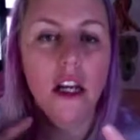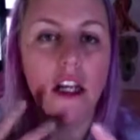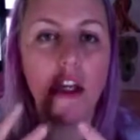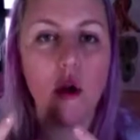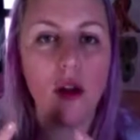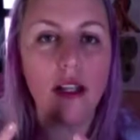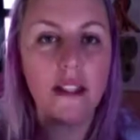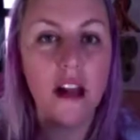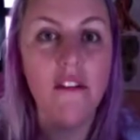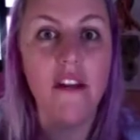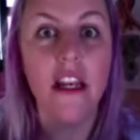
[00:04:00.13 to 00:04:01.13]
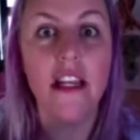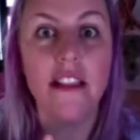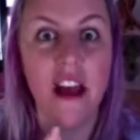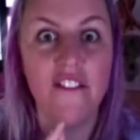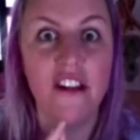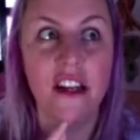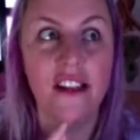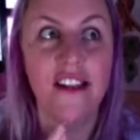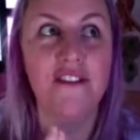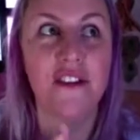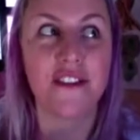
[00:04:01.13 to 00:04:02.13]
yoga stuff, and it
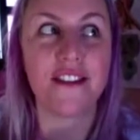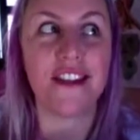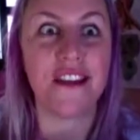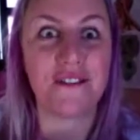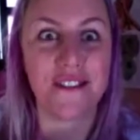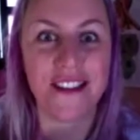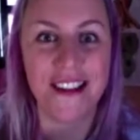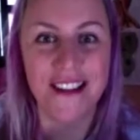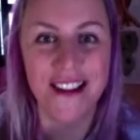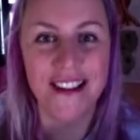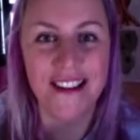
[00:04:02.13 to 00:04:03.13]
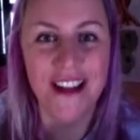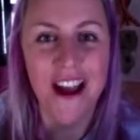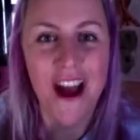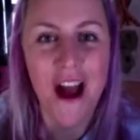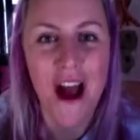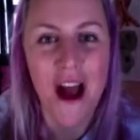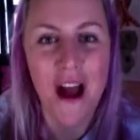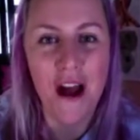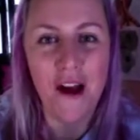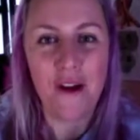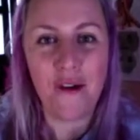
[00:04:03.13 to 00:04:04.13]
definitely feels like really good.
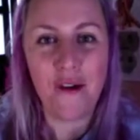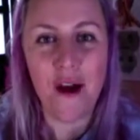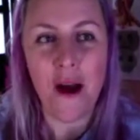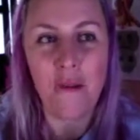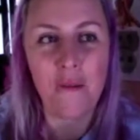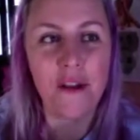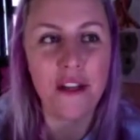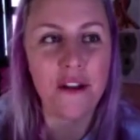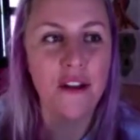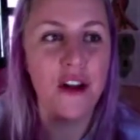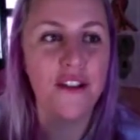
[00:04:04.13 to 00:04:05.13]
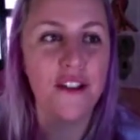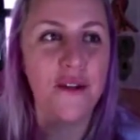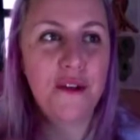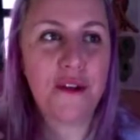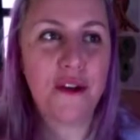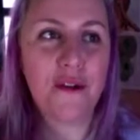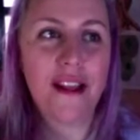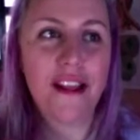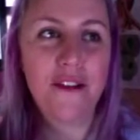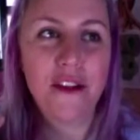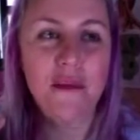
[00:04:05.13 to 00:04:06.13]
But you can also,
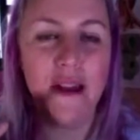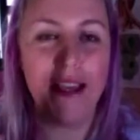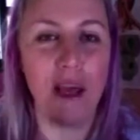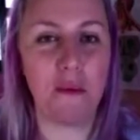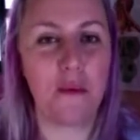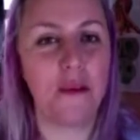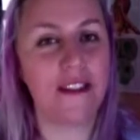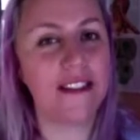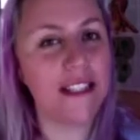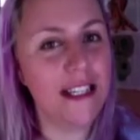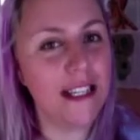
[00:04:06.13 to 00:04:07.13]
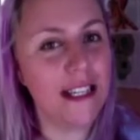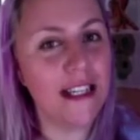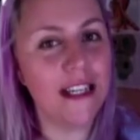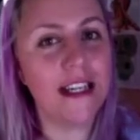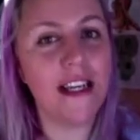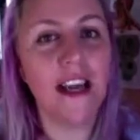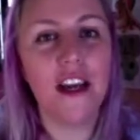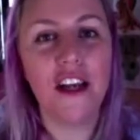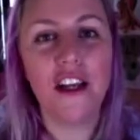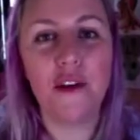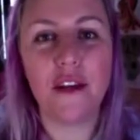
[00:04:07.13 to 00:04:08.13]
like, you can make chamomile tea,
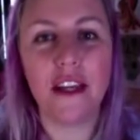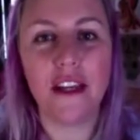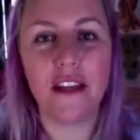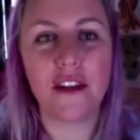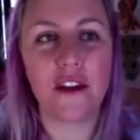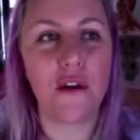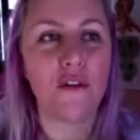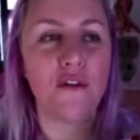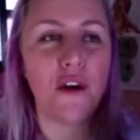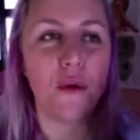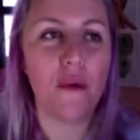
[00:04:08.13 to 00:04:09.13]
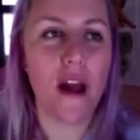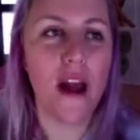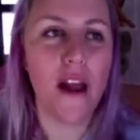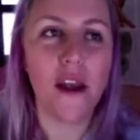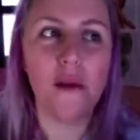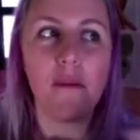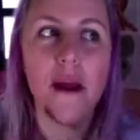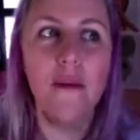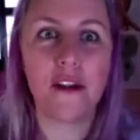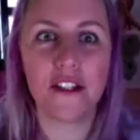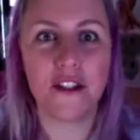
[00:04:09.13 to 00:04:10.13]
you can go for a run. My
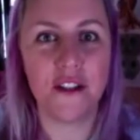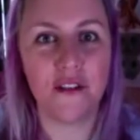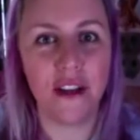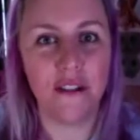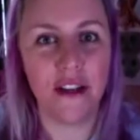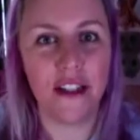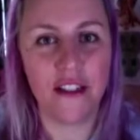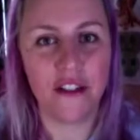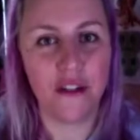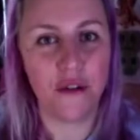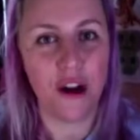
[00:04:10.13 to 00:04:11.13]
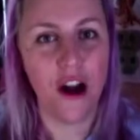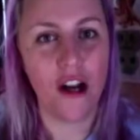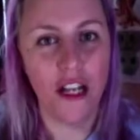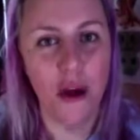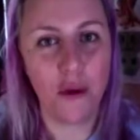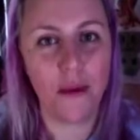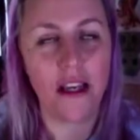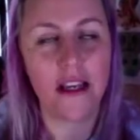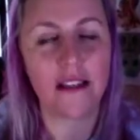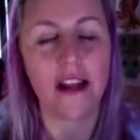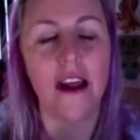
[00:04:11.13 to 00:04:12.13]
personal favorite is to do cardio,
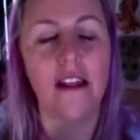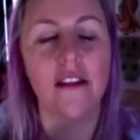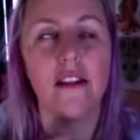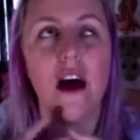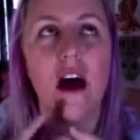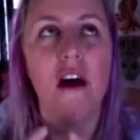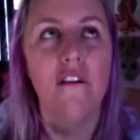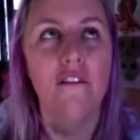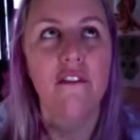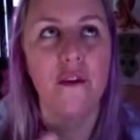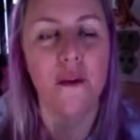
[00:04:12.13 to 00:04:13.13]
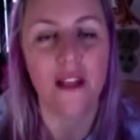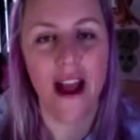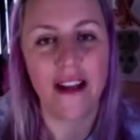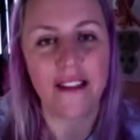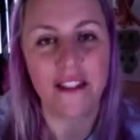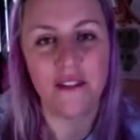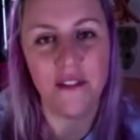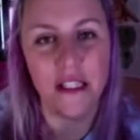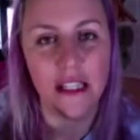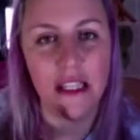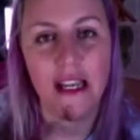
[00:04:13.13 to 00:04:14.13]
because I love the relaxing
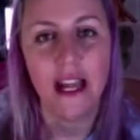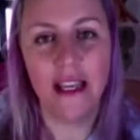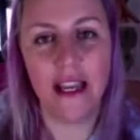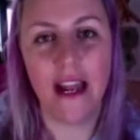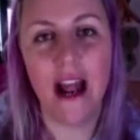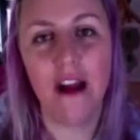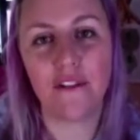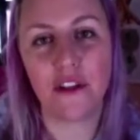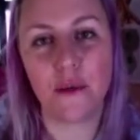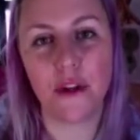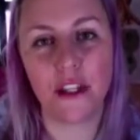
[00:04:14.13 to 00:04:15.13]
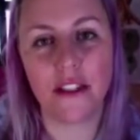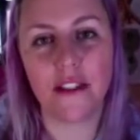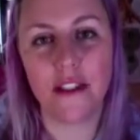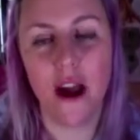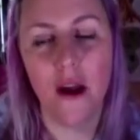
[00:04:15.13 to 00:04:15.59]
feeling I get afterwards.